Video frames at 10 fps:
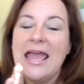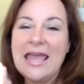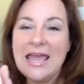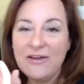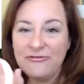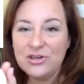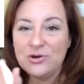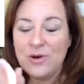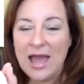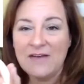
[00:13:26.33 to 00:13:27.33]
If
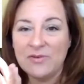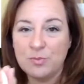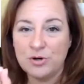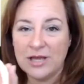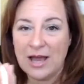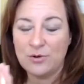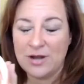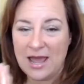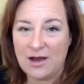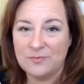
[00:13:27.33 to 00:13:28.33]
you have a book out
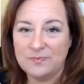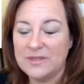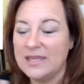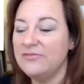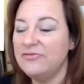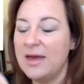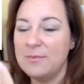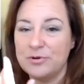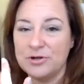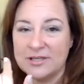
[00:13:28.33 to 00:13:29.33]
now, if
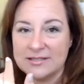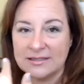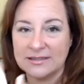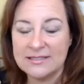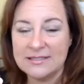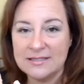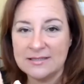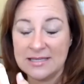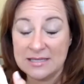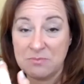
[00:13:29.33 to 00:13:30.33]
that book is
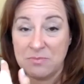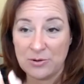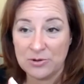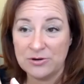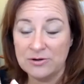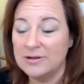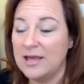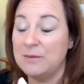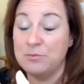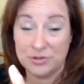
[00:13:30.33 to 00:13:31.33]
listed in Bowker
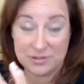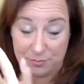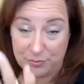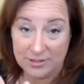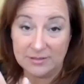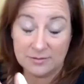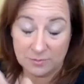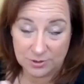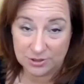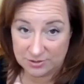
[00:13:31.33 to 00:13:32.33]
and Books in Print,
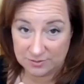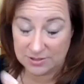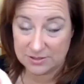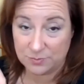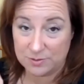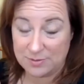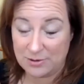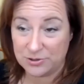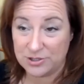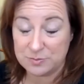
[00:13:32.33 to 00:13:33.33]
which is what
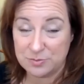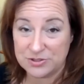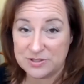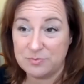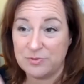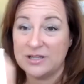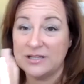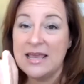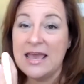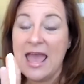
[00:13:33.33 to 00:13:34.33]
Bowker does, Books in Print,
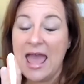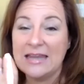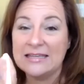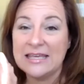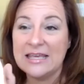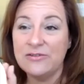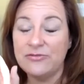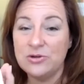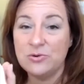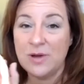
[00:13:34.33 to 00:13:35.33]
and
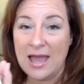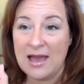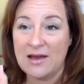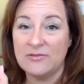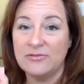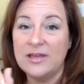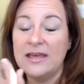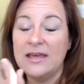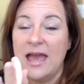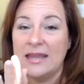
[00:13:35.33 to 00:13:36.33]
if you have
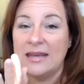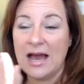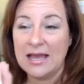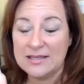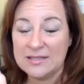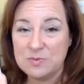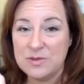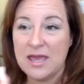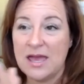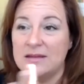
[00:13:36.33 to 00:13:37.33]
an
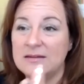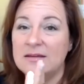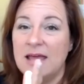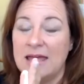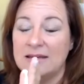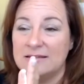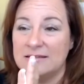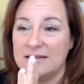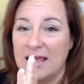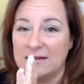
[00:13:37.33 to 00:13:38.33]
ISBN and
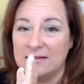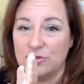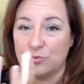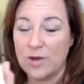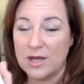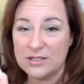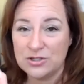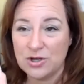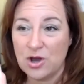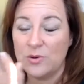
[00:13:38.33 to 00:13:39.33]
you're ready
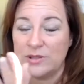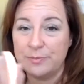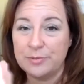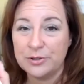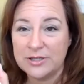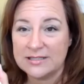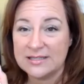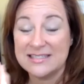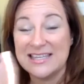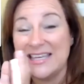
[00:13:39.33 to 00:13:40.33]
to go and the book
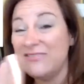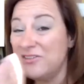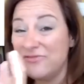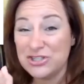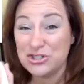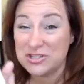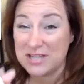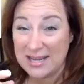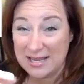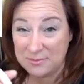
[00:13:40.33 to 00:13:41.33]
exists, even if it's just
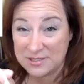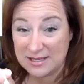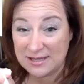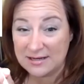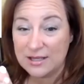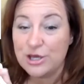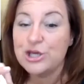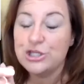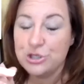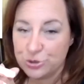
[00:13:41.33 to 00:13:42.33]
on Amazon,
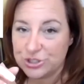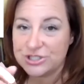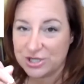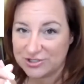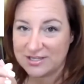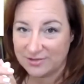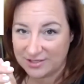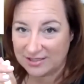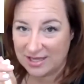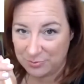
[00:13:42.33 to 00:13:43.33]
you should start selling
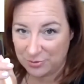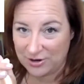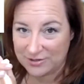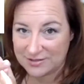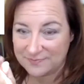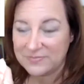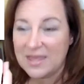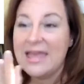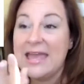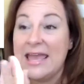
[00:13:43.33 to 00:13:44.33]
to libraries.
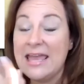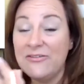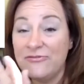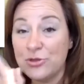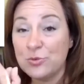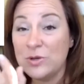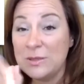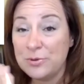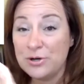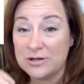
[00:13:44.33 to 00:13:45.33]
If 3
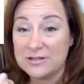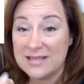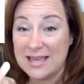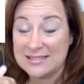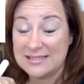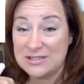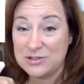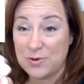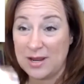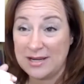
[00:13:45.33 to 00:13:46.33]
books
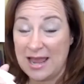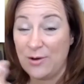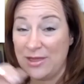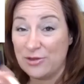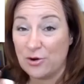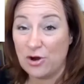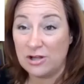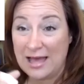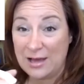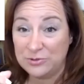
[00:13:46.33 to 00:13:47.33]
exist right now and they're
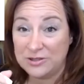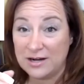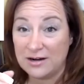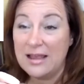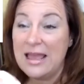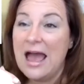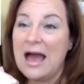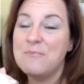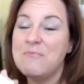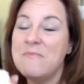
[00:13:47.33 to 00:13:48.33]
all out there,
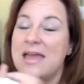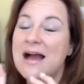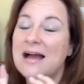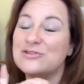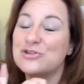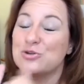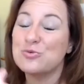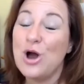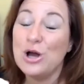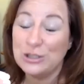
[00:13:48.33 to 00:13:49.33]
may I
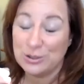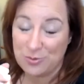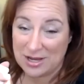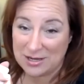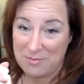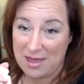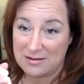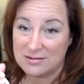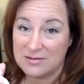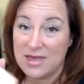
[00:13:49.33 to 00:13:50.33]
strongly
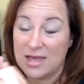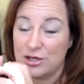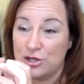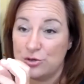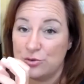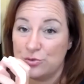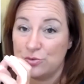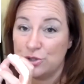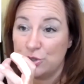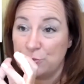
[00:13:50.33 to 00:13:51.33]
recommend that
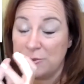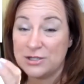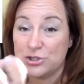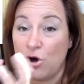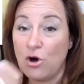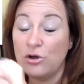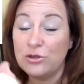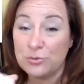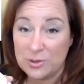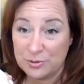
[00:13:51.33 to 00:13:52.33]
you pitch
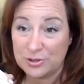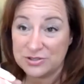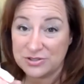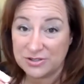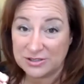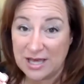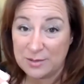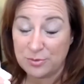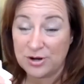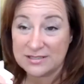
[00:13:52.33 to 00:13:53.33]
all 3 books to the
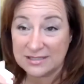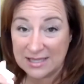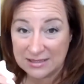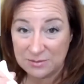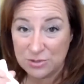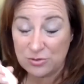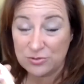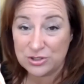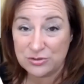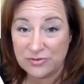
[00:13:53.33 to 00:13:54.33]
libraries. Let them know
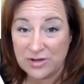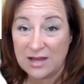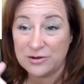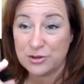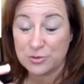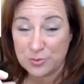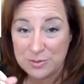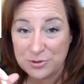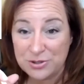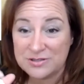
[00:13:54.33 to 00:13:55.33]
that you've got 3
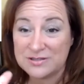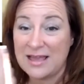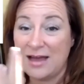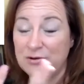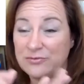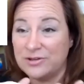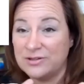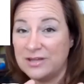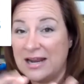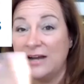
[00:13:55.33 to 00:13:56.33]
books out of
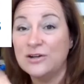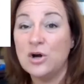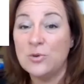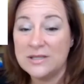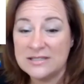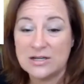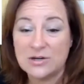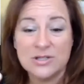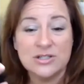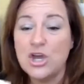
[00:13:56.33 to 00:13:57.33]
an ongoing
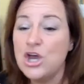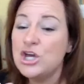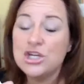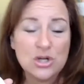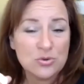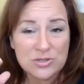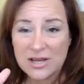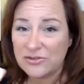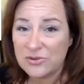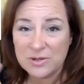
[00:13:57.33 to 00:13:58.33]
series. Don't
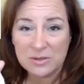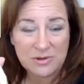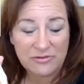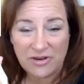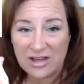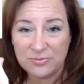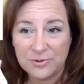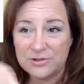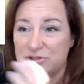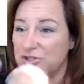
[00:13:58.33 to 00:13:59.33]
tell them it'll be 5
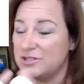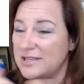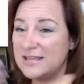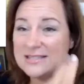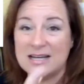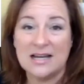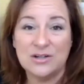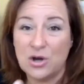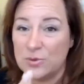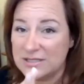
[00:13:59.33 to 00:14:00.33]
books. Just say it's an
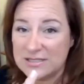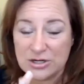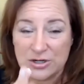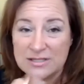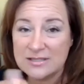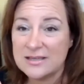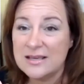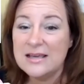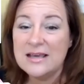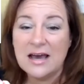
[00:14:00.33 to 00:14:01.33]
ongoing series,
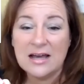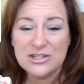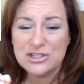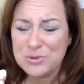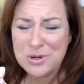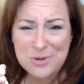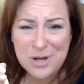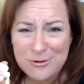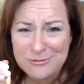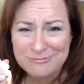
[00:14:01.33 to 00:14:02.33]
because you don't
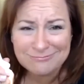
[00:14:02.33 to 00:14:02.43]
know.